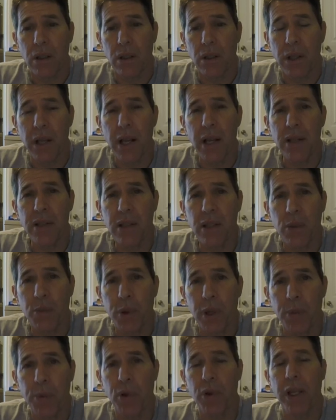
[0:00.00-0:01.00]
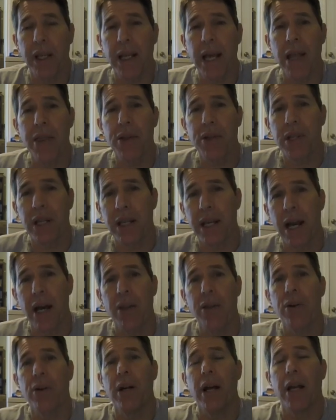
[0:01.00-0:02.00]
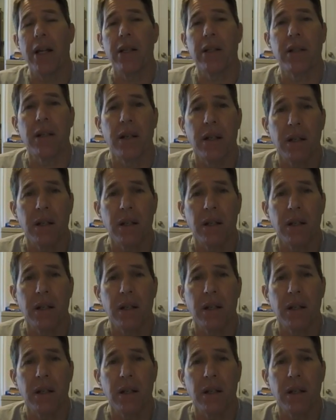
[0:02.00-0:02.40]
These are the people that gathered together at